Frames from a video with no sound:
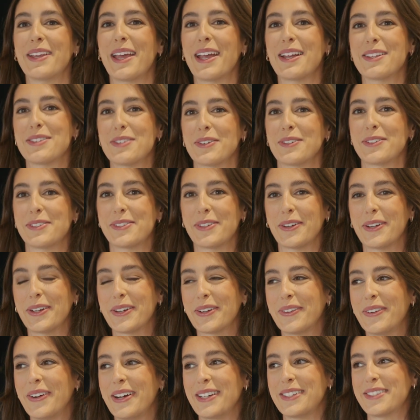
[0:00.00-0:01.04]
to answer
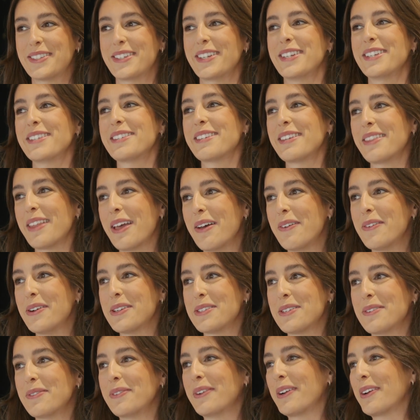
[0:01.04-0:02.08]
certain questions and that
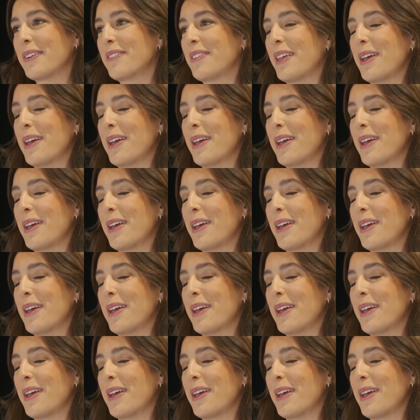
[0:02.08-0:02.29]
wasn't one of